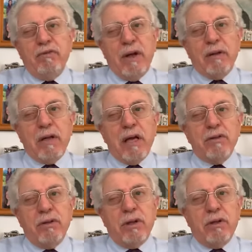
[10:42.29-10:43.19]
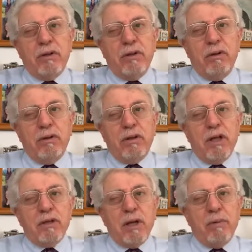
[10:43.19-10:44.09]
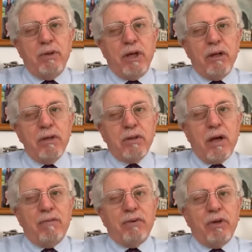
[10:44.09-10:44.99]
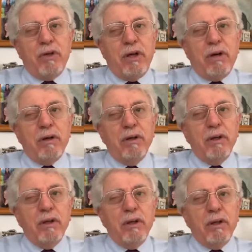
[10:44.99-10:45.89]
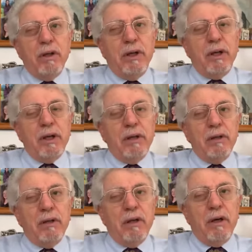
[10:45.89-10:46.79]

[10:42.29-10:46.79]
Fantastic things are being discovered there, and